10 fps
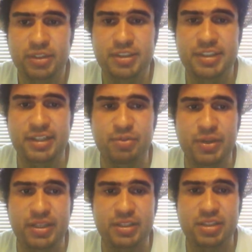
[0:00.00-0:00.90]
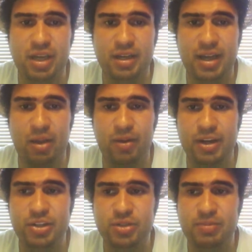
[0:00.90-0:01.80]
see if we can talk.
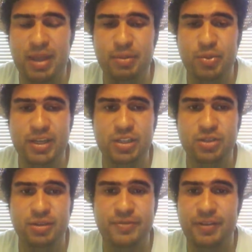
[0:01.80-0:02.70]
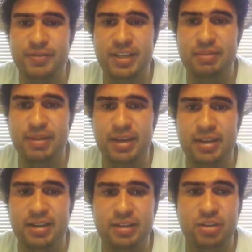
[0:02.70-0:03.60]
Maybe we can do a
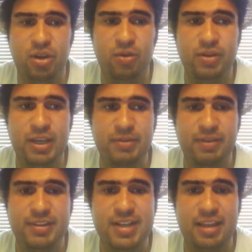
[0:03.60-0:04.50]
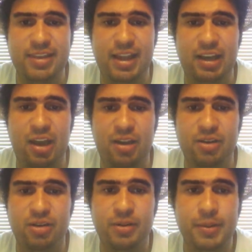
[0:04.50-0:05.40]
15-minute, even if it's not that
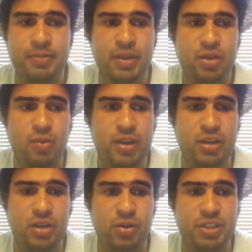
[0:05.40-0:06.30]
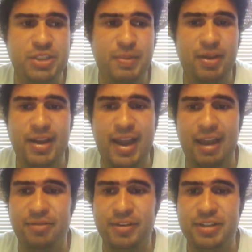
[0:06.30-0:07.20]
long, we can do a small
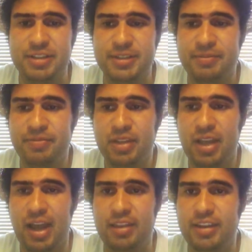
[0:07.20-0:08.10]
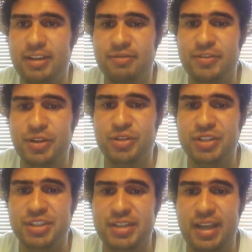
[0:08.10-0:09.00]
conference on the
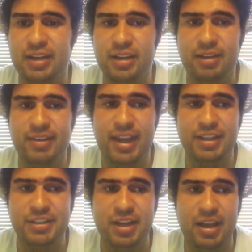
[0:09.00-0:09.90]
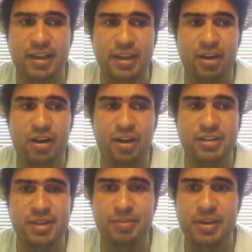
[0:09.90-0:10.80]
confusion state of gang stalking or
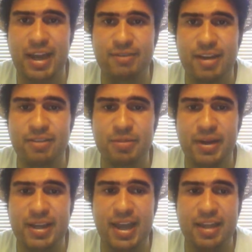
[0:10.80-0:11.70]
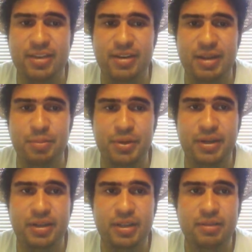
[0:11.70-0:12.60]
something, have everybody add their
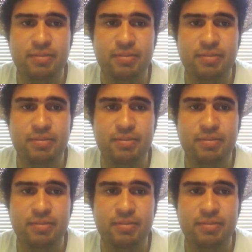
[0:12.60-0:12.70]
input,